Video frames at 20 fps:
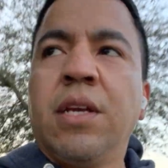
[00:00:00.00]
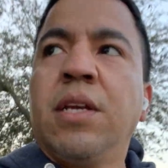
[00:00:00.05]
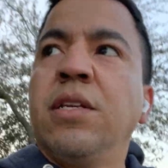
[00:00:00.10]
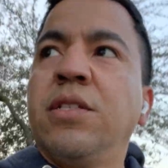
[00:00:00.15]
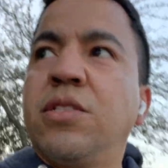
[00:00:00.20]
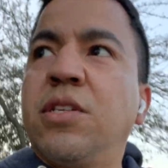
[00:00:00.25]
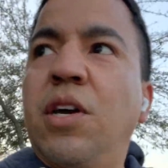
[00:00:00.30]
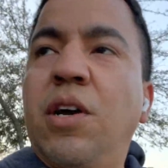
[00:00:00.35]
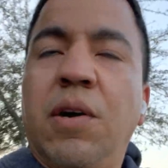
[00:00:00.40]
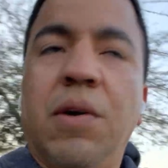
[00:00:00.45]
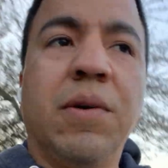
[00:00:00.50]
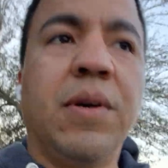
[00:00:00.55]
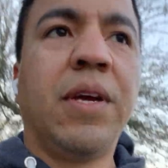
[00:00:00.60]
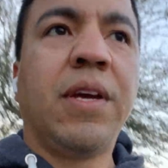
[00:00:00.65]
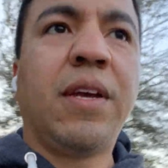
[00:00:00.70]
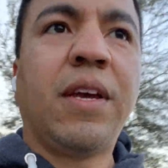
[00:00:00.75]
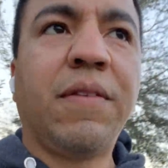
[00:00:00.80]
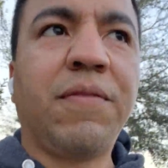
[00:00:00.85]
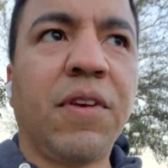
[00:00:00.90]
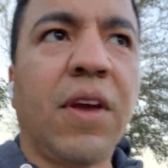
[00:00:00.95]
So
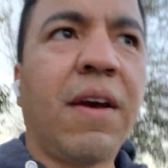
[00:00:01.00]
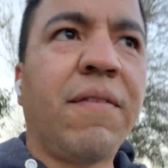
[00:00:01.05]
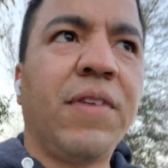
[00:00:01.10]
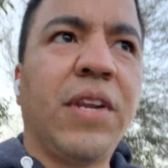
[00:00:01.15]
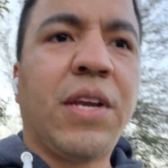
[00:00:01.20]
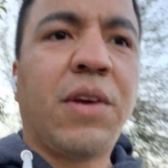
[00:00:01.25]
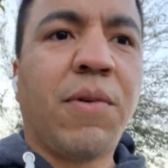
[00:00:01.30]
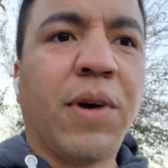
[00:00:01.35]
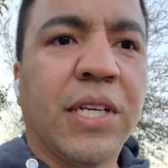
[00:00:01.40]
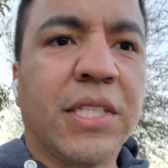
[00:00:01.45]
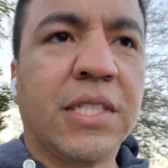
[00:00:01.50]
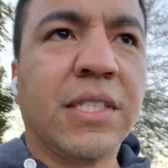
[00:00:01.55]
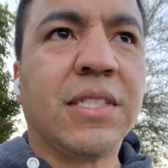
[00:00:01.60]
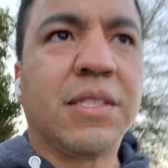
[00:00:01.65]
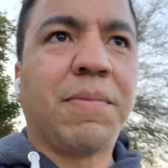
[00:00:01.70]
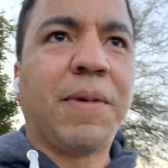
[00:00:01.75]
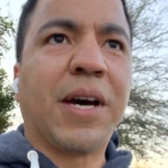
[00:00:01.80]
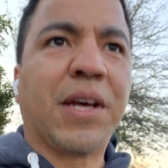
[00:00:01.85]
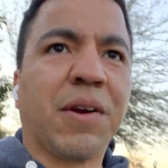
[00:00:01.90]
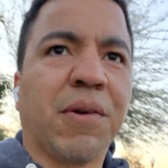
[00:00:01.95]
if you have any questions
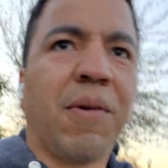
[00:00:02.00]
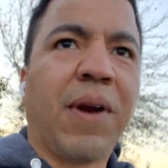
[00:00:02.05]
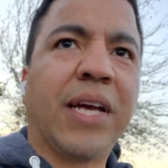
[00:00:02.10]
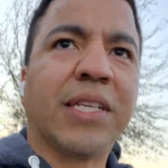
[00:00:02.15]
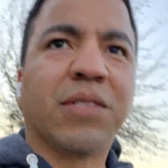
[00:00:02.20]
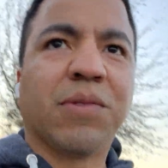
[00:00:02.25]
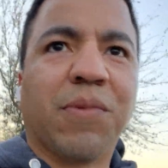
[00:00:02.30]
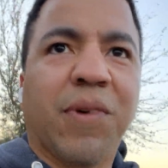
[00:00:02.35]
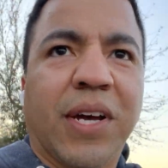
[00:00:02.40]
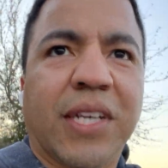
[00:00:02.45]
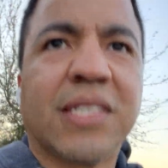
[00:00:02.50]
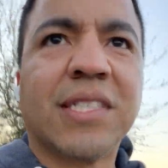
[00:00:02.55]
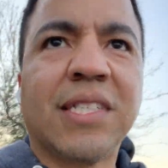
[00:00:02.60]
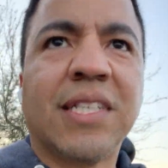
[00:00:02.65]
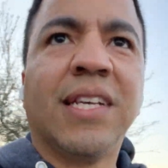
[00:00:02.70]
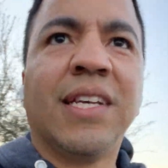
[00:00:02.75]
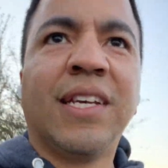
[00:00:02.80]
about Horizon West,